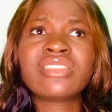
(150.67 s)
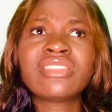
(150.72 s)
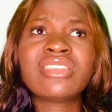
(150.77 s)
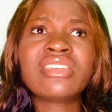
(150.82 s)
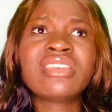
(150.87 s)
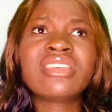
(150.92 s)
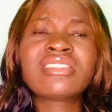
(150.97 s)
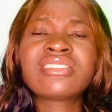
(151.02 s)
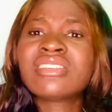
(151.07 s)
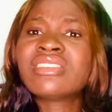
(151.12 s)

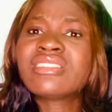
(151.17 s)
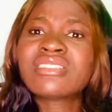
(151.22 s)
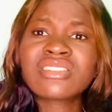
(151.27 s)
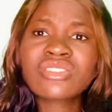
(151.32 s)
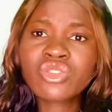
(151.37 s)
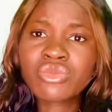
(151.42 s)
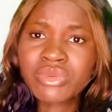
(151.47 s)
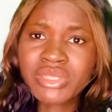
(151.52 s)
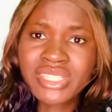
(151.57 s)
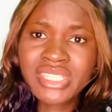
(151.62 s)
It's easy to
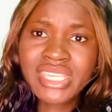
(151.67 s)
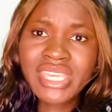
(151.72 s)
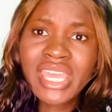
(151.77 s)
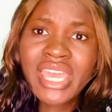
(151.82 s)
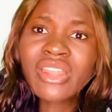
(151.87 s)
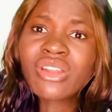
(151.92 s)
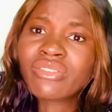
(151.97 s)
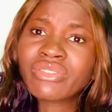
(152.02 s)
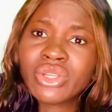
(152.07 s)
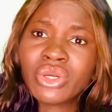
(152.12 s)
be scared
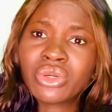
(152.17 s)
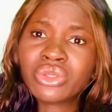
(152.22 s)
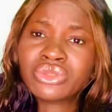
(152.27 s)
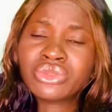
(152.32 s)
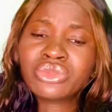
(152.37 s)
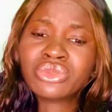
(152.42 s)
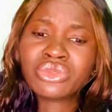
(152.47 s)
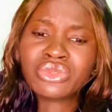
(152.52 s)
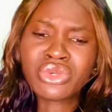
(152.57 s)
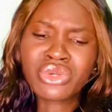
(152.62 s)
of the
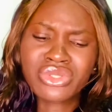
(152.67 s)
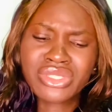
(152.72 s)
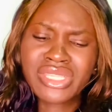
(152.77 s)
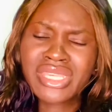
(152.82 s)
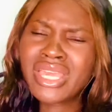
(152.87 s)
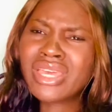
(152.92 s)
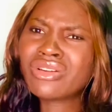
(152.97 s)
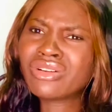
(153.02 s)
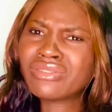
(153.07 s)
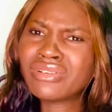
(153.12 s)
unknown. You're
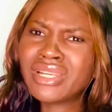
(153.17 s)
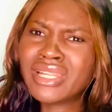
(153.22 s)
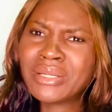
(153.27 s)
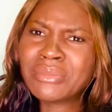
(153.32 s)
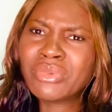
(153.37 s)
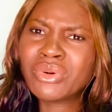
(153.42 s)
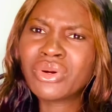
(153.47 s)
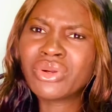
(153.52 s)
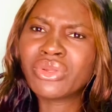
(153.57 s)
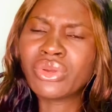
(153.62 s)
scared of
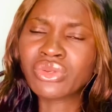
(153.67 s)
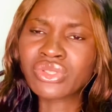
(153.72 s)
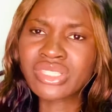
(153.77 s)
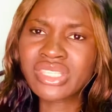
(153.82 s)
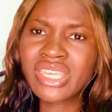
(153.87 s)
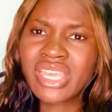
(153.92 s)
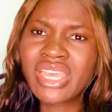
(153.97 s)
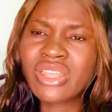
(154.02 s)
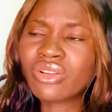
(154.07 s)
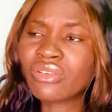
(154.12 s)
labor, you're
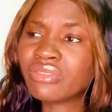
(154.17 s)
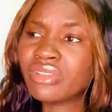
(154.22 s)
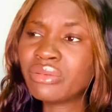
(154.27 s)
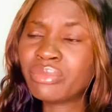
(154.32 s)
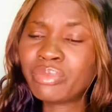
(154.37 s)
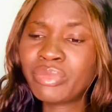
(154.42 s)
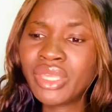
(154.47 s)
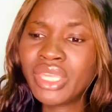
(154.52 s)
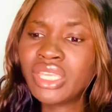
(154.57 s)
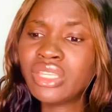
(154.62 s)
scared of the
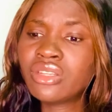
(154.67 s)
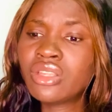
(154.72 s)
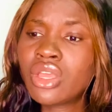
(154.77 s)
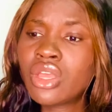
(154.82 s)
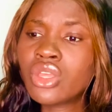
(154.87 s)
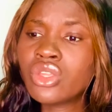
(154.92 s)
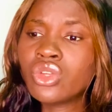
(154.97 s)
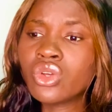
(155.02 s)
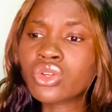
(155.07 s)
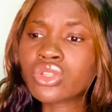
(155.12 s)
pain,
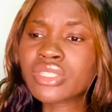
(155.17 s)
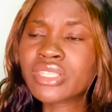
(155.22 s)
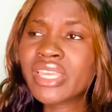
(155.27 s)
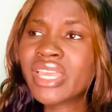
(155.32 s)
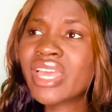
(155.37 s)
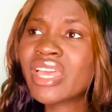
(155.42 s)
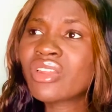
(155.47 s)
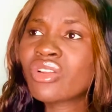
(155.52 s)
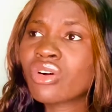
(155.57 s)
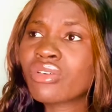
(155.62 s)
you're
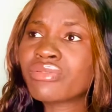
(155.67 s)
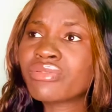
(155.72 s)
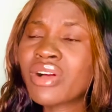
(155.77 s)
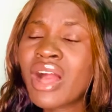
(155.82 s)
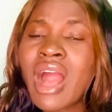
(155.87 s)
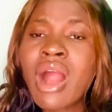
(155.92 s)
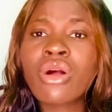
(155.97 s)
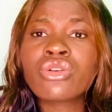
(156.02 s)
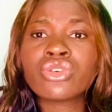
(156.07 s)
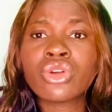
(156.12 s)
scared of
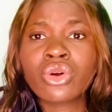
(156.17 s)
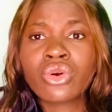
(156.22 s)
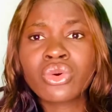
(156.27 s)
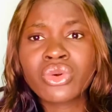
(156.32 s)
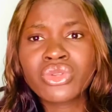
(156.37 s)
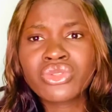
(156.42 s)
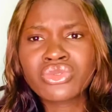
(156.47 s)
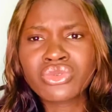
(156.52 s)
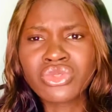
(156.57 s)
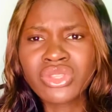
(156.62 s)
how you're going
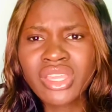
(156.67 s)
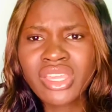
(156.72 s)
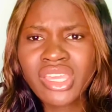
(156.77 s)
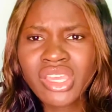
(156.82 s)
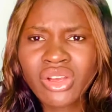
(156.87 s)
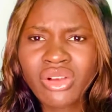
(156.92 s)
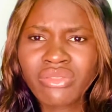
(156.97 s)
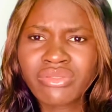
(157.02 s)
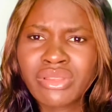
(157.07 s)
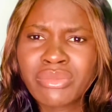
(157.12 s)
to take care
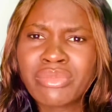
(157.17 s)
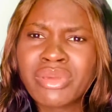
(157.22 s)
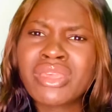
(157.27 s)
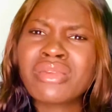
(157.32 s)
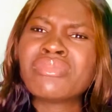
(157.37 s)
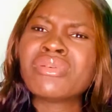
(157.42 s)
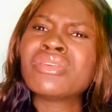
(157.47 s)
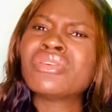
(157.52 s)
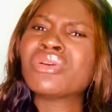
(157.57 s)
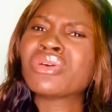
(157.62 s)
of the baby,
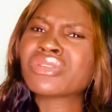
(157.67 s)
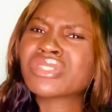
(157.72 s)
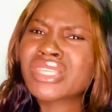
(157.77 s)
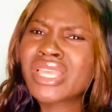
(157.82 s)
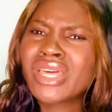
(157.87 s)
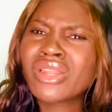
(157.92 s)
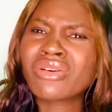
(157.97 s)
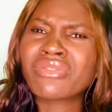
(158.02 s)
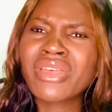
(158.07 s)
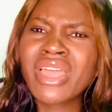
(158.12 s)
you're scared
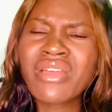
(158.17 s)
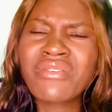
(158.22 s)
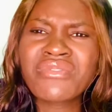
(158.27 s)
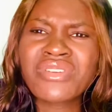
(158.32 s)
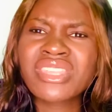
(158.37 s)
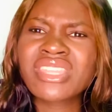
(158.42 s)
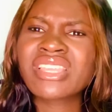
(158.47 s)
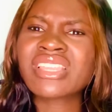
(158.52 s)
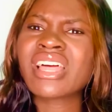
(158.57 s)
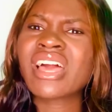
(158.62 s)
of
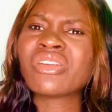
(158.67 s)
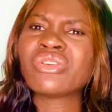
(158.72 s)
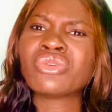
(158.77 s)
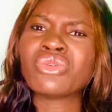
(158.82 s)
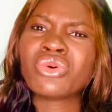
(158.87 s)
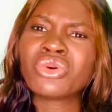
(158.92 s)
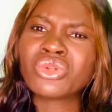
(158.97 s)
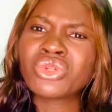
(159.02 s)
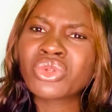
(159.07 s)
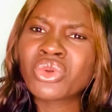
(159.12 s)
everything that you
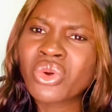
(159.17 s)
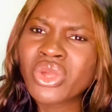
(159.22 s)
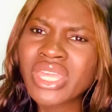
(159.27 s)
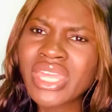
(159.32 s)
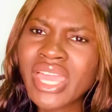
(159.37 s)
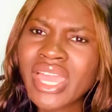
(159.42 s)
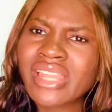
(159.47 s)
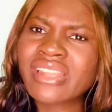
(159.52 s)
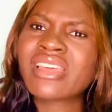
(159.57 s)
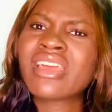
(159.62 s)
don't know
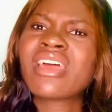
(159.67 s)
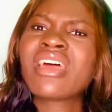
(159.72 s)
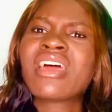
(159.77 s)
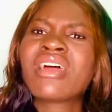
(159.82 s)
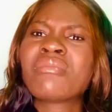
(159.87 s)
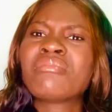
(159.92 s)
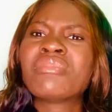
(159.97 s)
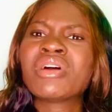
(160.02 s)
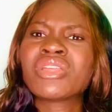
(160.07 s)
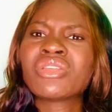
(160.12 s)
yet,
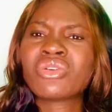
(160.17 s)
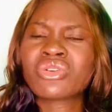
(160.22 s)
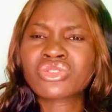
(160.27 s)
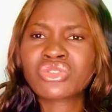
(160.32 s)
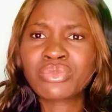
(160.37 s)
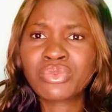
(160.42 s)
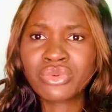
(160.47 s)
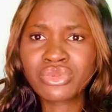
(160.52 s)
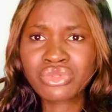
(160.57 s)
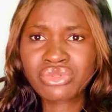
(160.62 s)
but you're
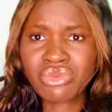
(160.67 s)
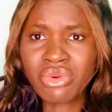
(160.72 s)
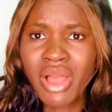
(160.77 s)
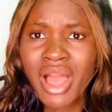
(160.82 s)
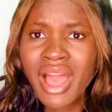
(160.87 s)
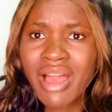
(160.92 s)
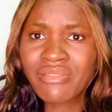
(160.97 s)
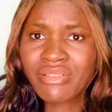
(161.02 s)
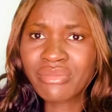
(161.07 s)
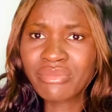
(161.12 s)
supposed to
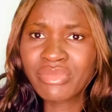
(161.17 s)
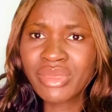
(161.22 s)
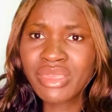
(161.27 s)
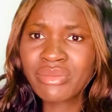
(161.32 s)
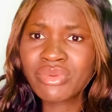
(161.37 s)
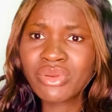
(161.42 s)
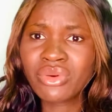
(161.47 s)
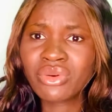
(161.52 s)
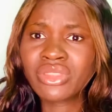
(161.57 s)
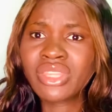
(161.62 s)
have a baby
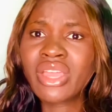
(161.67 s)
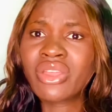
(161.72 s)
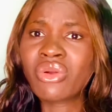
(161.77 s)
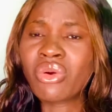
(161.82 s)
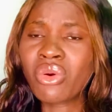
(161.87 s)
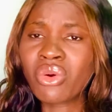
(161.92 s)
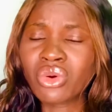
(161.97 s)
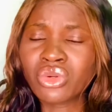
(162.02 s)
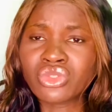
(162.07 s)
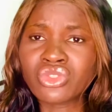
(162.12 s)
under your
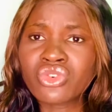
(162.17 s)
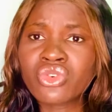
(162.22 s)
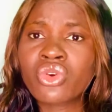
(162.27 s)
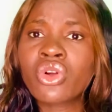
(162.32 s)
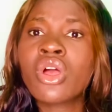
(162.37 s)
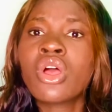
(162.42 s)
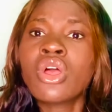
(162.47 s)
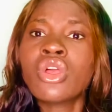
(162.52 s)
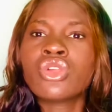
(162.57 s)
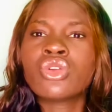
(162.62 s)
control.
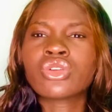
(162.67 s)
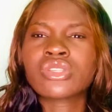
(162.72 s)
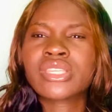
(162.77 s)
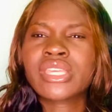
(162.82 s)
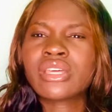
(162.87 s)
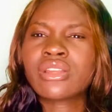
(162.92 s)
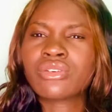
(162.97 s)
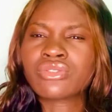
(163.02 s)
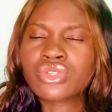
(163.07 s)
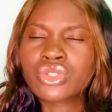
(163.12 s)
You're scared
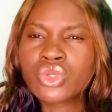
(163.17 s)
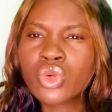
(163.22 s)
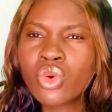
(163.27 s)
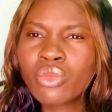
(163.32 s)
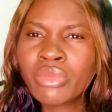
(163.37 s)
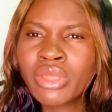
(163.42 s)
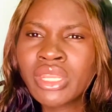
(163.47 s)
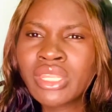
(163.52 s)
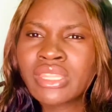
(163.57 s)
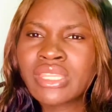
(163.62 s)
of so
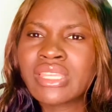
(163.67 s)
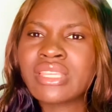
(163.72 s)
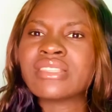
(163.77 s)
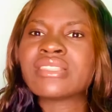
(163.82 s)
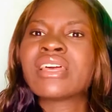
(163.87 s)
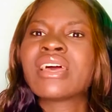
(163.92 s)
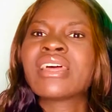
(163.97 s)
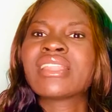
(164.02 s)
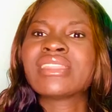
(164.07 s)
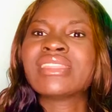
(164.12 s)
many things
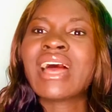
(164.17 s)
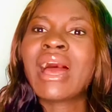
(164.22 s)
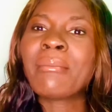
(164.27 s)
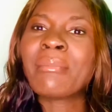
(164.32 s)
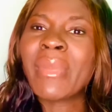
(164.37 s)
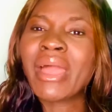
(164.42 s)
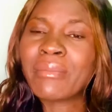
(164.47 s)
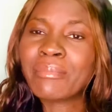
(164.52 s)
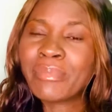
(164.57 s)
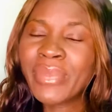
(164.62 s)
that
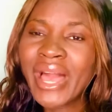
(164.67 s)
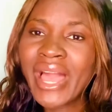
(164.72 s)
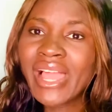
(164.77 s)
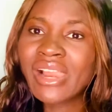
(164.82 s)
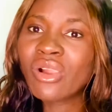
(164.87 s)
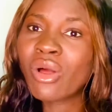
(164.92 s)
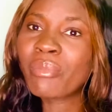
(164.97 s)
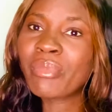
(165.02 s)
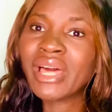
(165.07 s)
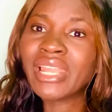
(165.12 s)
might pile
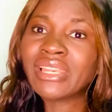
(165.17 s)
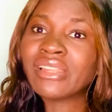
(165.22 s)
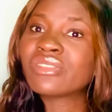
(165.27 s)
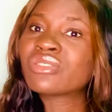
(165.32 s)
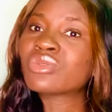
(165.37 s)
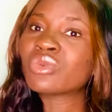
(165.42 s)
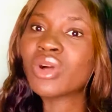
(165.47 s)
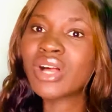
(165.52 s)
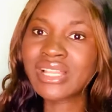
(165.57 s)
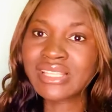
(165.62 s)
up and lead to
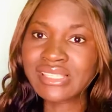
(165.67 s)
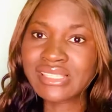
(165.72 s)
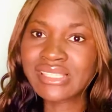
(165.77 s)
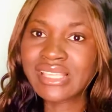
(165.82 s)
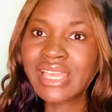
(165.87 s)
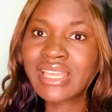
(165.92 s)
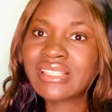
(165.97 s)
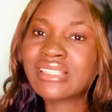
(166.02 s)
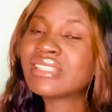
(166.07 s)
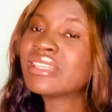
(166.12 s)

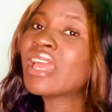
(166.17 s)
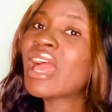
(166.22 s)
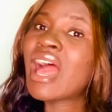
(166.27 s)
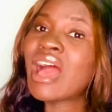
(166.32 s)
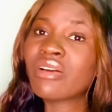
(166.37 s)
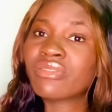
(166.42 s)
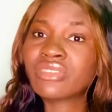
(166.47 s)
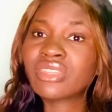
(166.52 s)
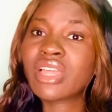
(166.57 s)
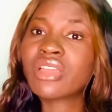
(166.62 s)
anxiety
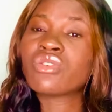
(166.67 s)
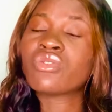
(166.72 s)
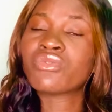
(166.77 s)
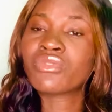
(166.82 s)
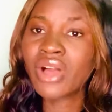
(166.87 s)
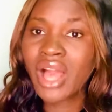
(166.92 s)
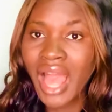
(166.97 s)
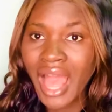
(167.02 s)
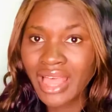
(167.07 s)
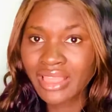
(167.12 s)
after you've
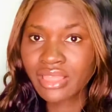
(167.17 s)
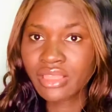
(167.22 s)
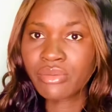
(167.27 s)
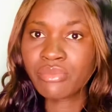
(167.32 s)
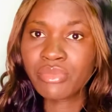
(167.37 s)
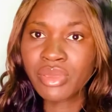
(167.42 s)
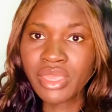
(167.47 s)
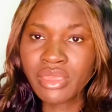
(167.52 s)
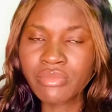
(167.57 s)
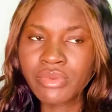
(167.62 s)
had the
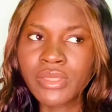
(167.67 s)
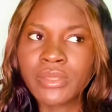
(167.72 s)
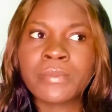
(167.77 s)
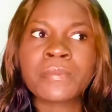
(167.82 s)
baby.